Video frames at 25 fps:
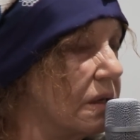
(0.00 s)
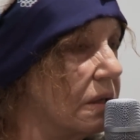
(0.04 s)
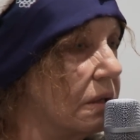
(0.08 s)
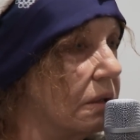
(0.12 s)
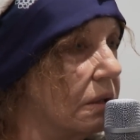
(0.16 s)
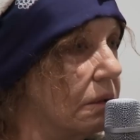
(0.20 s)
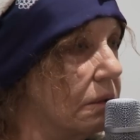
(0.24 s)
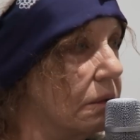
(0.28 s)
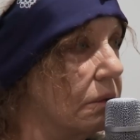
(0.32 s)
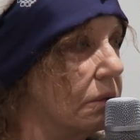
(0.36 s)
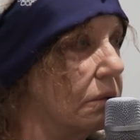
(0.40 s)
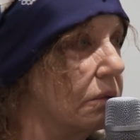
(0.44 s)

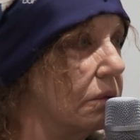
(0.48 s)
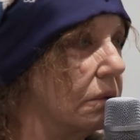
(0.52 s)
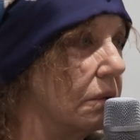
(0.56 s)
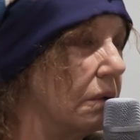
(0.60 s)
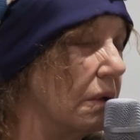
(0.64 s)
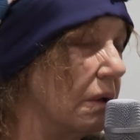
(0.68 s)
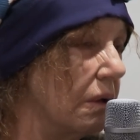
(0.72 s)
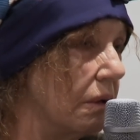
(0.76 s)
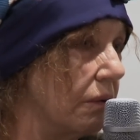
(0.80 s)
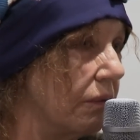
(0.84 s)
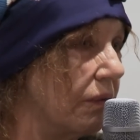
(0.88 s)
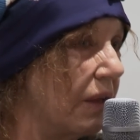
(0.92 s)
And
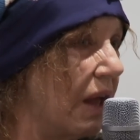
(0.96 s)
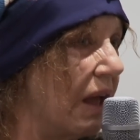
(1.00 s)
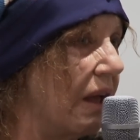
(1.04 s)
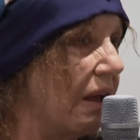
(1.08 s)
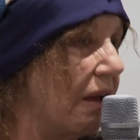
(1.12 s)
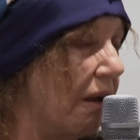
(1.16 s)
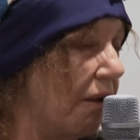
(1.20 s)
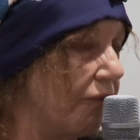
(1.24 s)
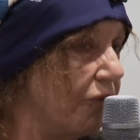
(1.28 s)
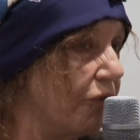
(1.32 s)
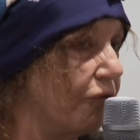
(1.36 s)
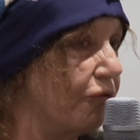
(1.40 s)

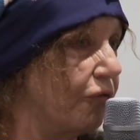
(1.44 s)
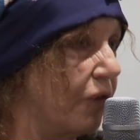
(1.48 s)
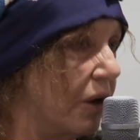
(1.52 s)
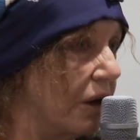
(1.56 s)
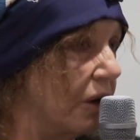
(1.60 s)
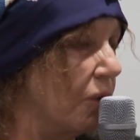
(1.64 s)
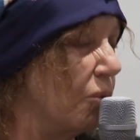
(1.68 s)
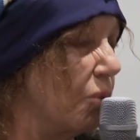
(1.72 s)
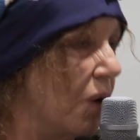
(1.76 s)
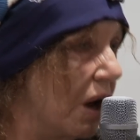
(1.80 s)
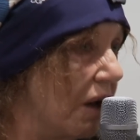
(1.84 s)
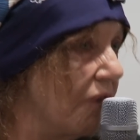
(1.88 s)
they have a
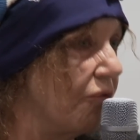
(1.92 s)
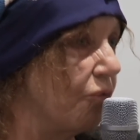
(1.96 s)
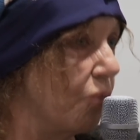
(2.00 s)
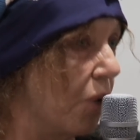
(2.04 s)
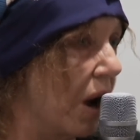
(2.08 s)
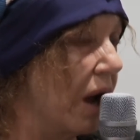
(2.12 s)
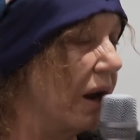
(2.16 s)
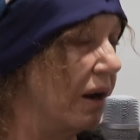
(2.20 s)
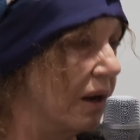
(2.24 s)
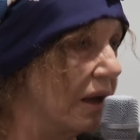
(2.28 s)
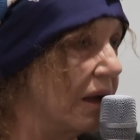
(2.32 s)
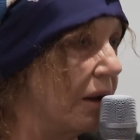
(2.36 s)
funny way of
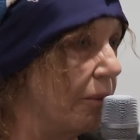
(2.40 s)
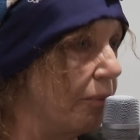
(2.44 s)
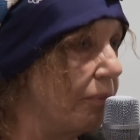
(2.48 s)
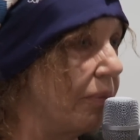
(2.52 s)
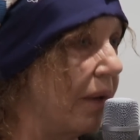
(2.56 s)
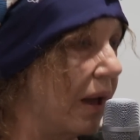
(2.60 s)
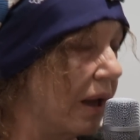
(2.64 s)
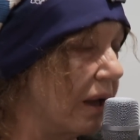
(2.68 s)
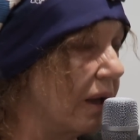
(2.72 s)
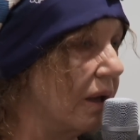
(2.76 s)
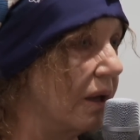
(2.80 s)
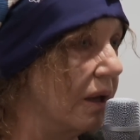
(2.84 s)
winding up
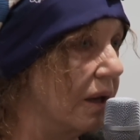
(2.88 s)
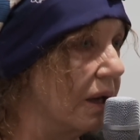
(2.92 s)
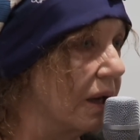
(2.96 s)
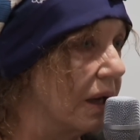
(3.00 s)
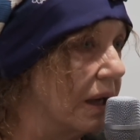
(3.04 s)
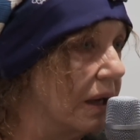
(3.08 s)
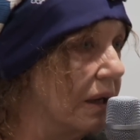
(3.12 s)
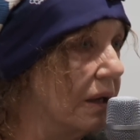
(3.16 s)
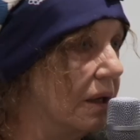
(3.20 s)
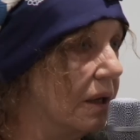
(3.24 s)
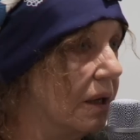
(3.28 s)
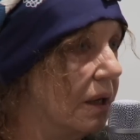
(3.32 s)
back
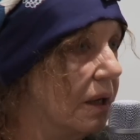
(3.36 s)
here.